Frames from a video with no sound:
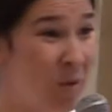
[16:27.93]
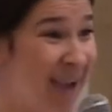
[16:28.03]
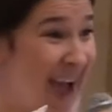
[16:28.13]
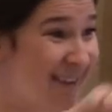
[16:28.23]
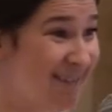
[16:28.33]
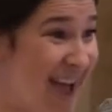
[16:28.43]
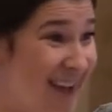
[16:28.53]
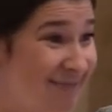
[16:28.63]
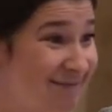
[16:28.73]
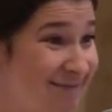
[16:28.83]
We have
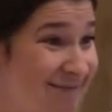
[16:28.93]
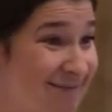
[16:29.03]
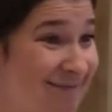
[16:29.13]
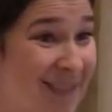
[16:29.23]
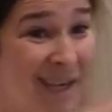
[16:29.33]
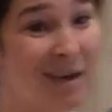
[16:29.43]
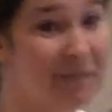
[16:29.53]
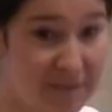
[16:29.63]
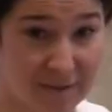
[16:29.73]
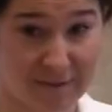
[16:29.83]
that
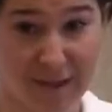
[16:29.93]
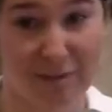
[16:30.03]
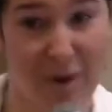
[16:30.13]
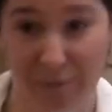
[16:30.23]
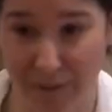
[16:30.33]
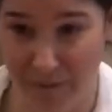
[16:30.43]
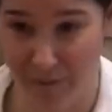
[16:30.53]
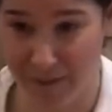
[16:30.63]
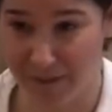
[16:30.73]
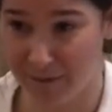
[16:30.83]
gift. That's why we do
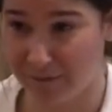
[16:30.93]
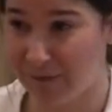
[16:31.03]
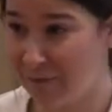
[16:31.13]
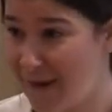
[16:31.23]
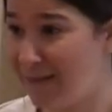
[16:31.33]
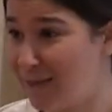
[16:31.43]
what we do, right?